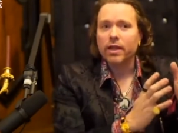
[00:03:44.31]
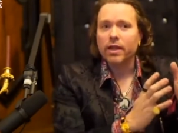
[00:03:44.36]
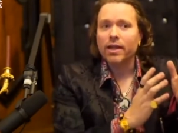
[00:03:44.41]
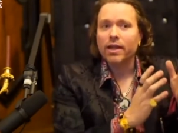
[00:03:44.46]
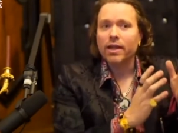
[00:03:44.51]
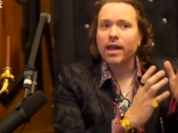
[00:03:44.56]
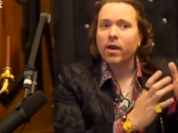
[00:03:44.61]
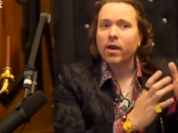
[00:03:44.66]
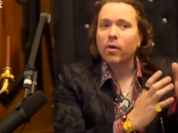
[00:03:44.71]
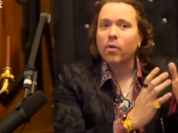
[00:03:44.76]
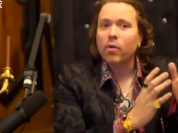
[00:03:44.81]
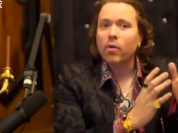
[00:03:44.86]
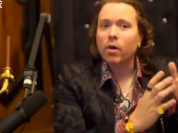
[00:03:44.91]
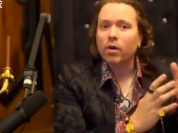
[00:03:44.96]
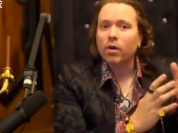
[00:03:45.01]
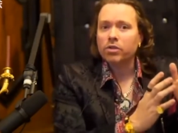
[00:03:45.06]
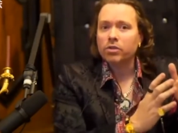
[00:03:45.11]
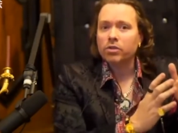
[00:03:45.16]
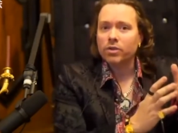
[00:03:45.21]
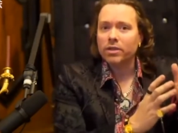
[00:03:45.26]
And now
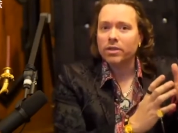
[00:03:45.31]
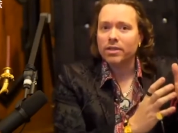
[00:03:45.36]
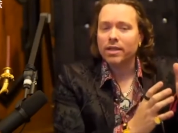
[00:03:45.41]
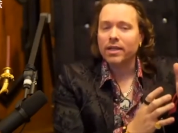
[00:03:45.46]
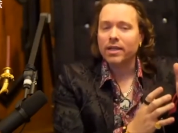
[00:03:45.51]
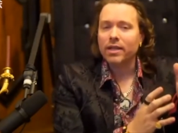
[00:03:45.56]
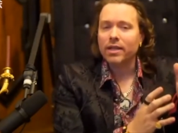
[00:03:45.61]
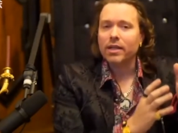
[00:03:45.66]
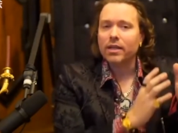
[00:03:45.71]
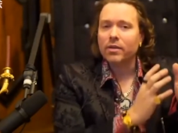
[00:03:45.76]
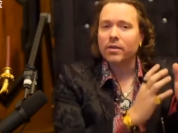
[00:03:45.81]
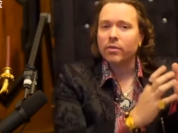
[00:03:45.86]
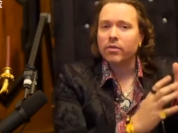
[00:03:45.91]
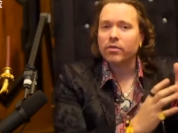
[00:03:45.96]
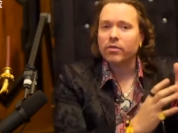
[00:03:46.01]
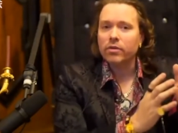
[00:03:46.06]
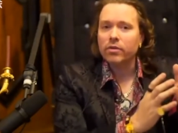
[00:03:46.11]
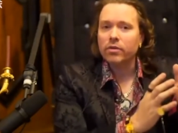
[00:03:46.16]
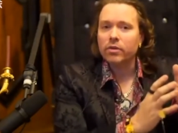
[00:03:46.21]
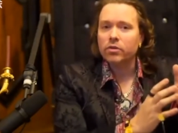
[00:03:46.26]
Wall Street's going to get in with
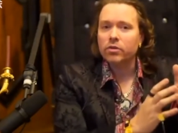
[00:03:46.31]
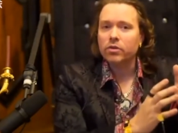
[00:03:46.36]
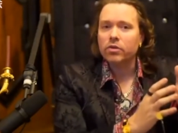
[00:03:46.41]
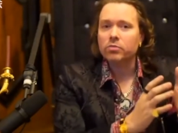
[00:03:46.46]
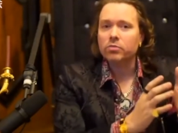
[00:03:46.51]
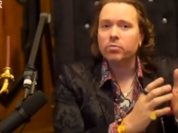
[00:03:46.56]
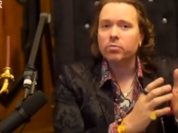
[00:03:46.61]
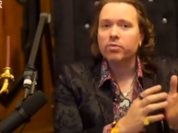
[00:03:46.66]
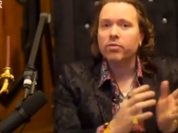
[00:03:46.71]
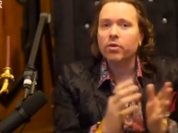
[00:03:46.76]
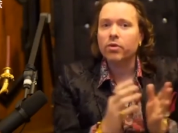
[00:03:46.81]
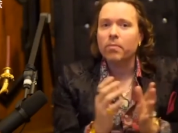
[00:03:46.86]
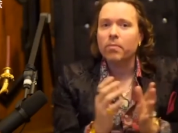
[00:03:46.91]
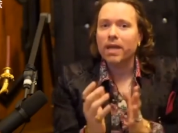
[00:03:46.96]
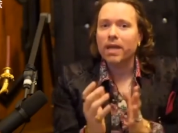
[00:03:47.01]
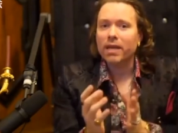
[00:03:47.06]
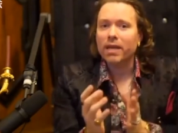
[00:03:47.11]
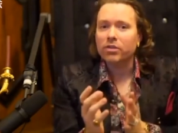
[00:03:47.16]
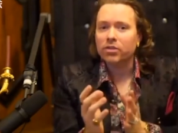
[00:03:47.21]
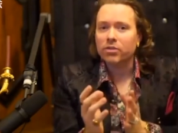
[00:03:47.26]
their futures before
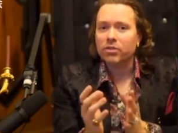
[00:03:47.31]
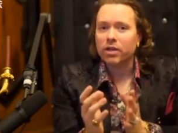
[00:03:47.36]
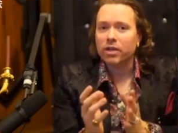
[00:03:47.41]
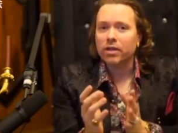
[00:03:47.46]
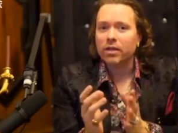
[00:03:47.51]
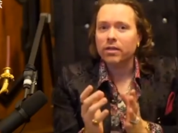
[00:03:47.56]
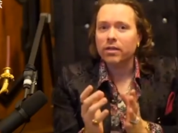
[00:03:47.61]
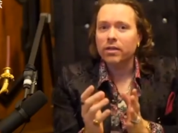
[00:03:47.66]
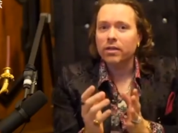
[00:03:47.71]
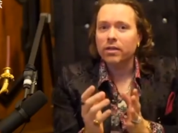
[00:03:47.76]
Main Street.